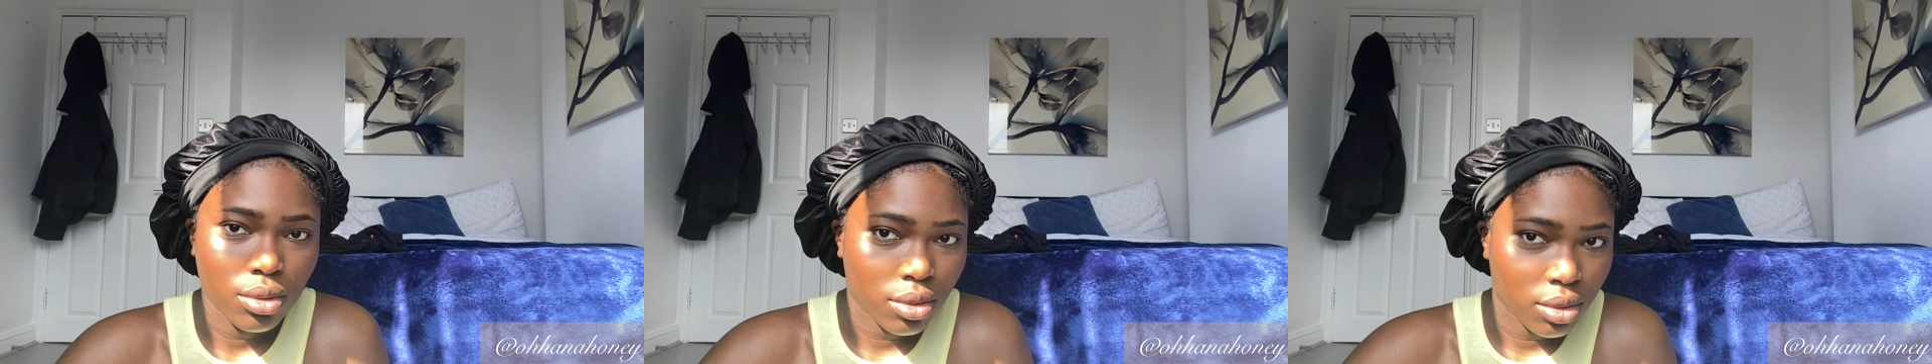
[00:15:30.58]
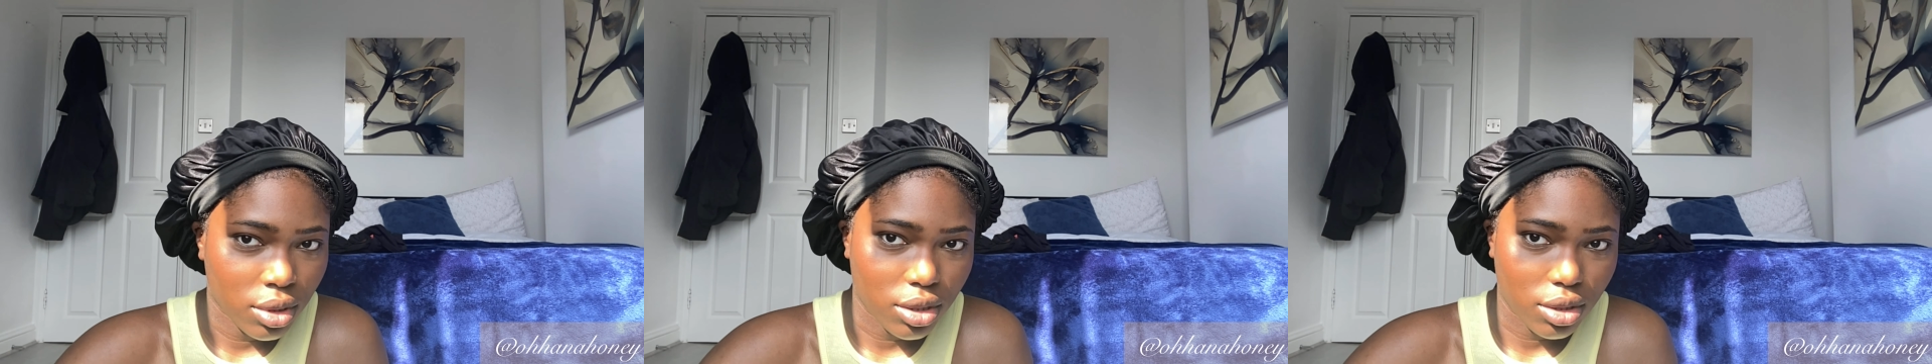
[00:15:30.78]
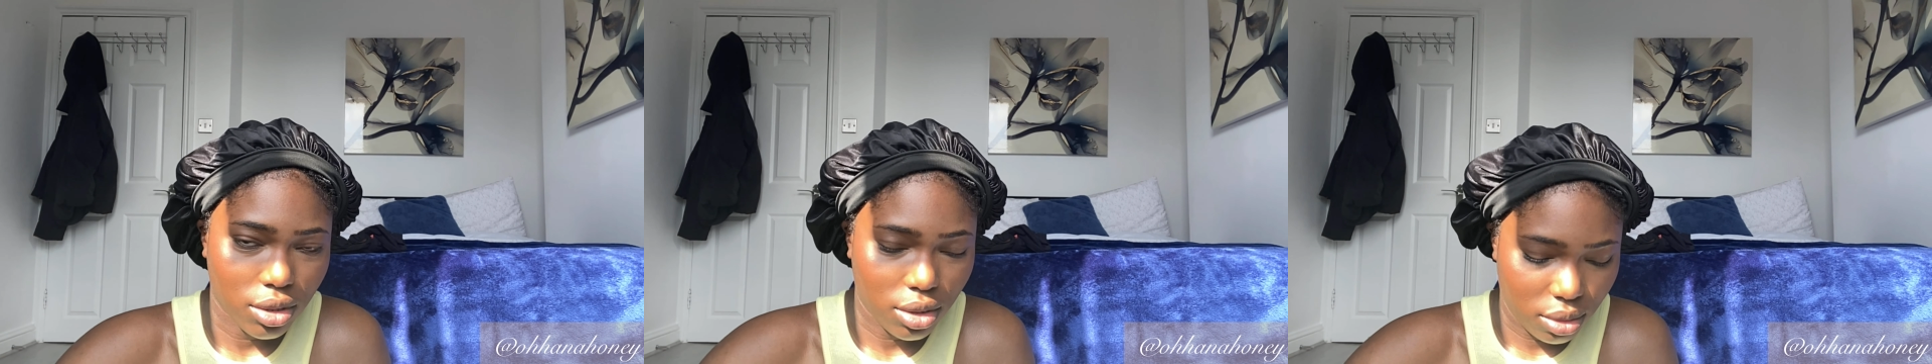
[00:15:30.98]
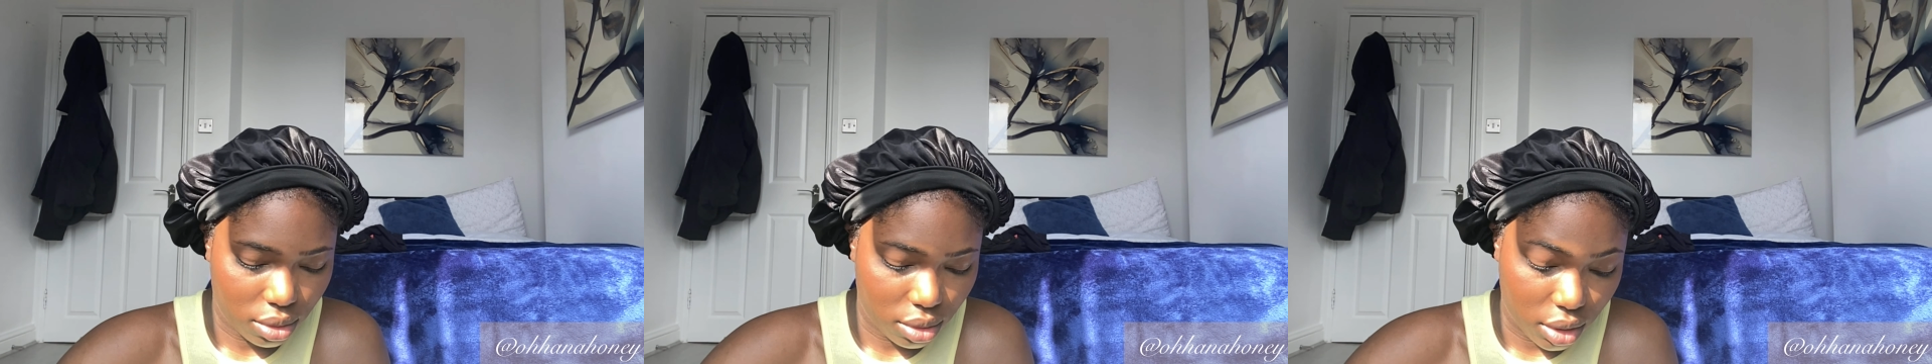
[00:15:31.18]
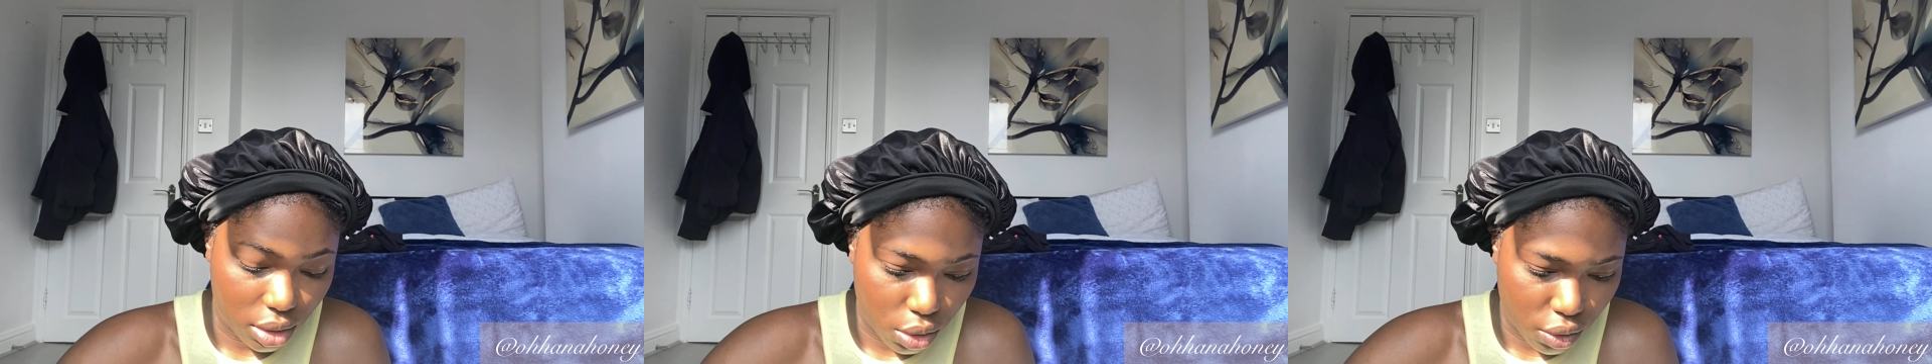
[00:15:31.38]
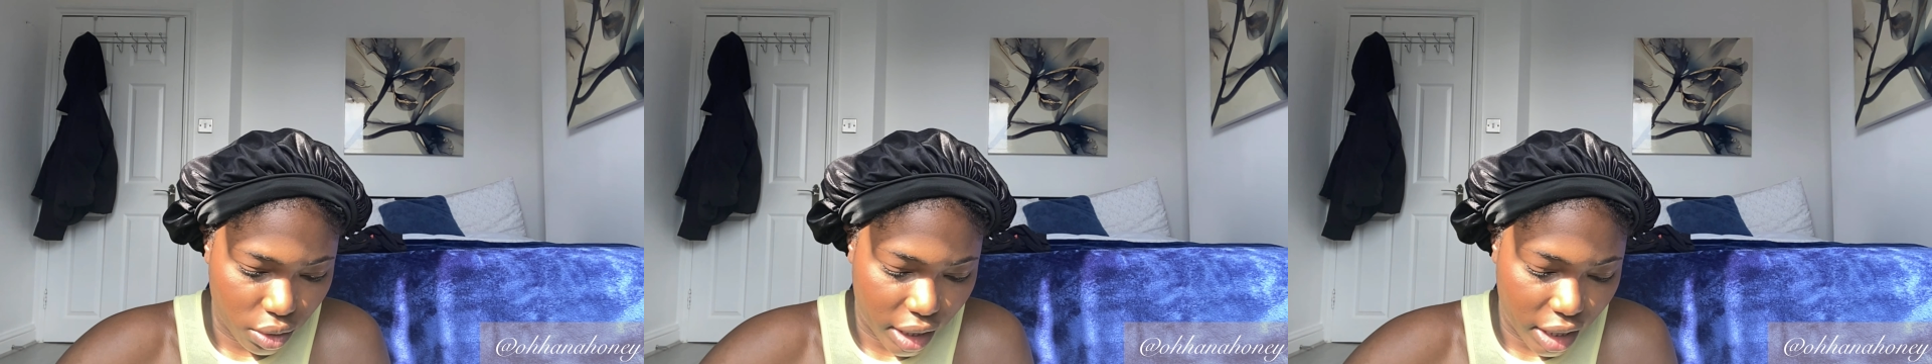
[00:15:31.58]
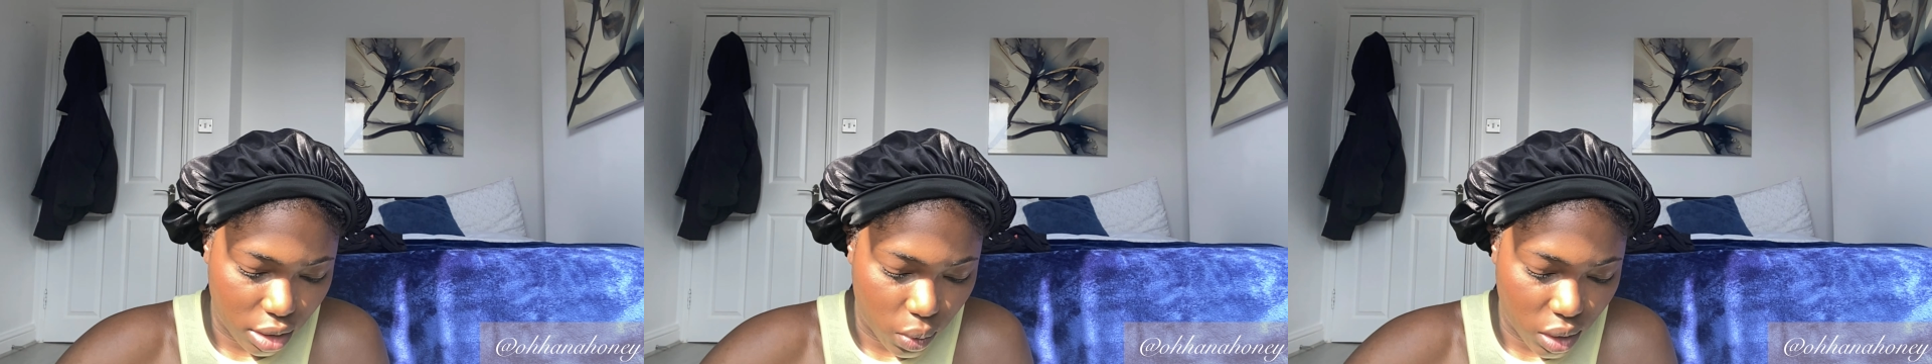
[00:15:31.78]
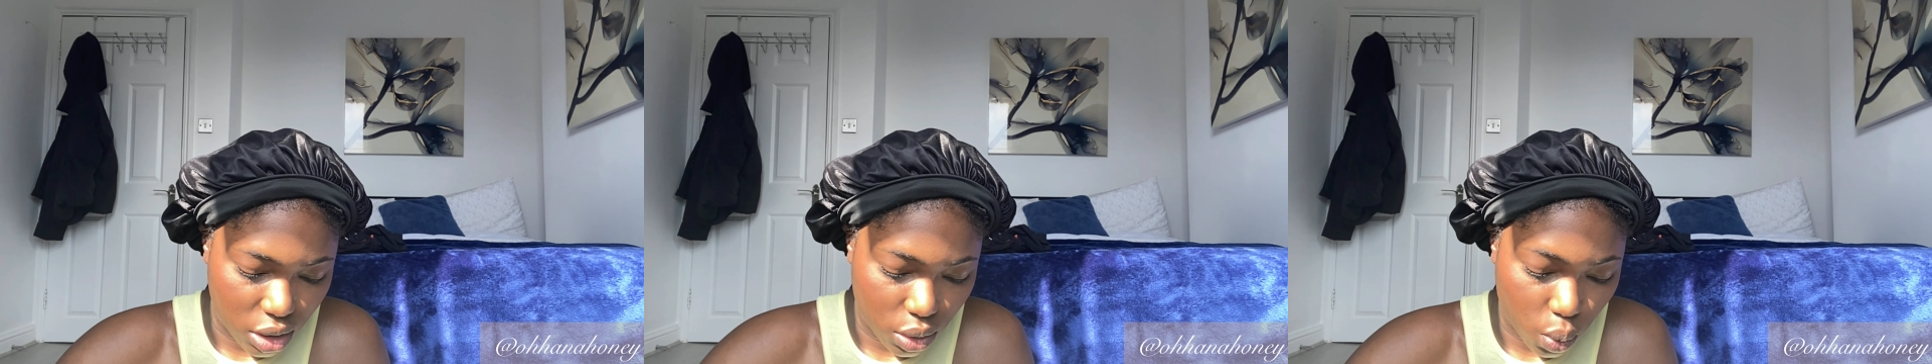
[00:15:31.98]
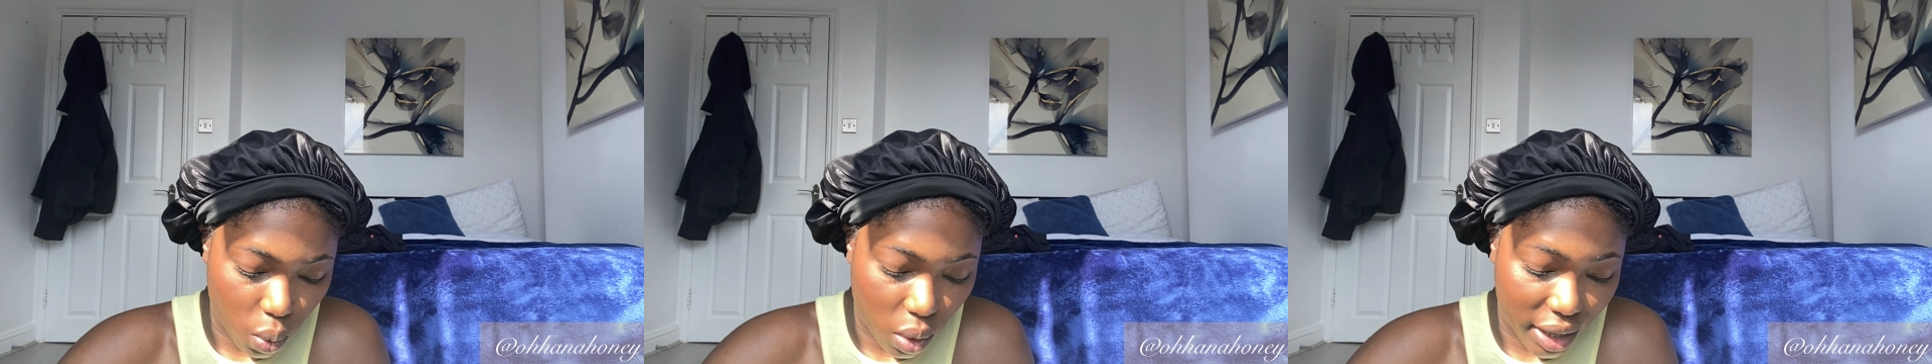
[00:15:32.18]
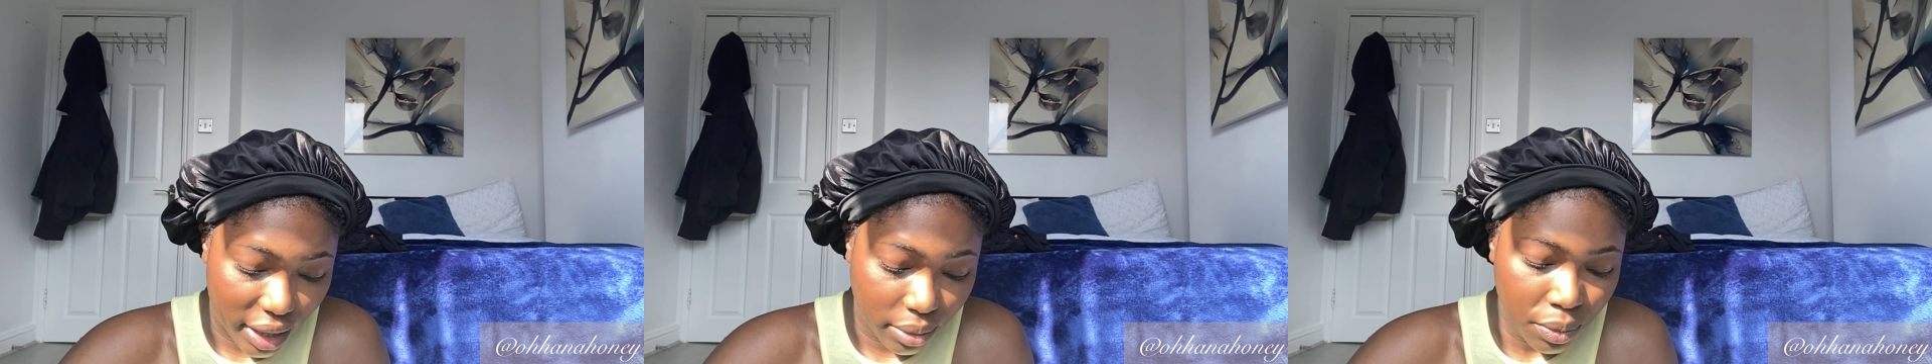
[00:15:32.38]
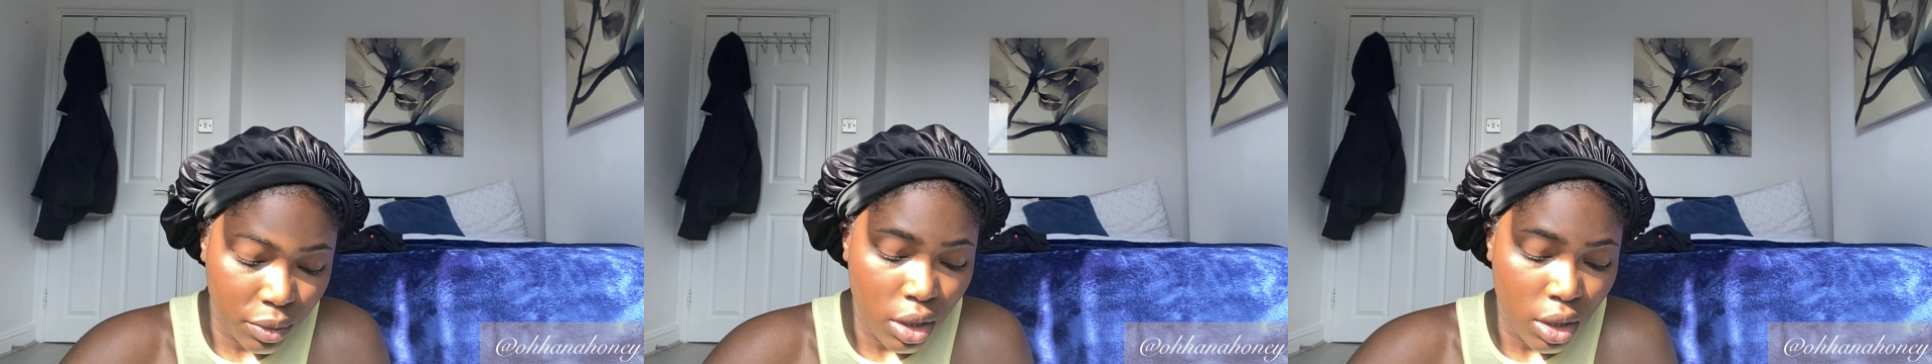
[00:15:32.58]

because you know, the Laura Geller one is white.